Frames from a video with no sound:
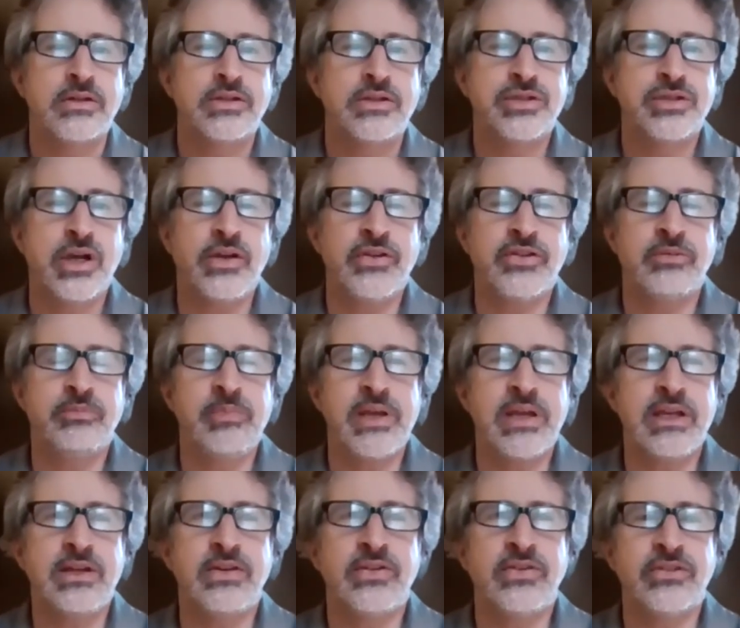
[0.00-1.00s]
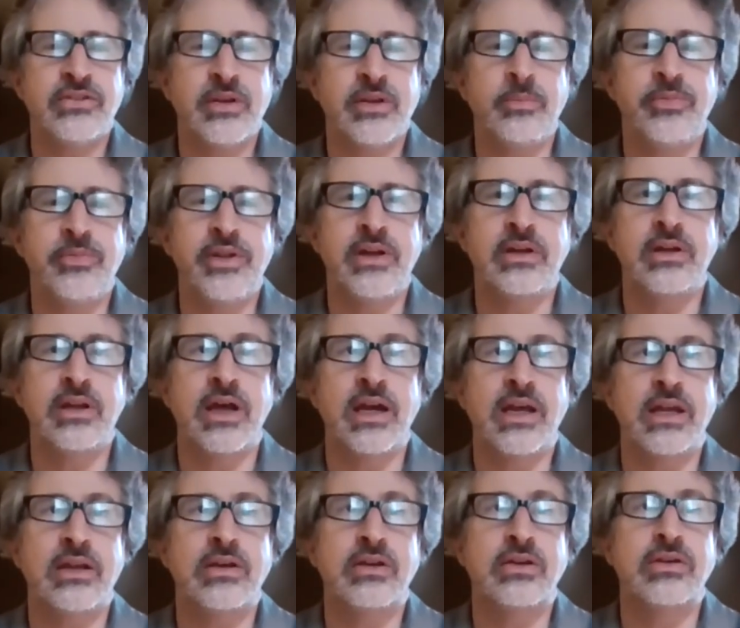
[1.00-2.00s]
just means something
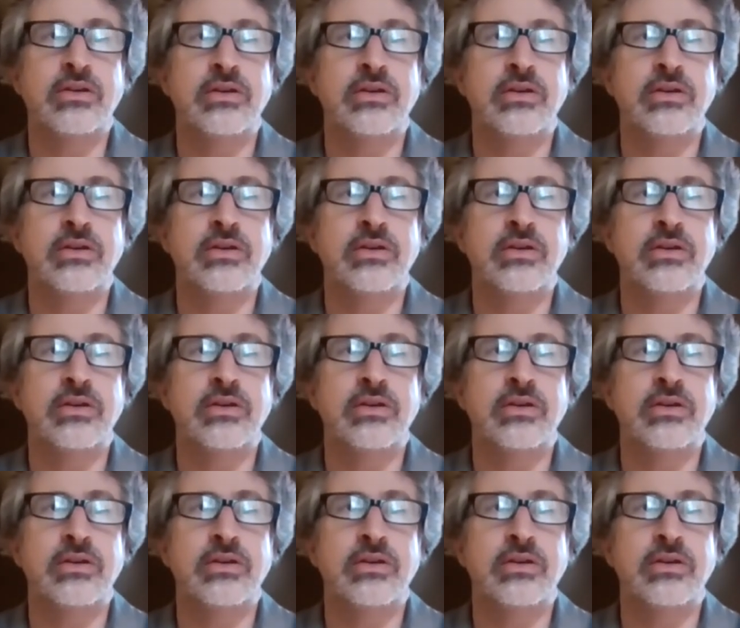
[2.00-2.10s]
like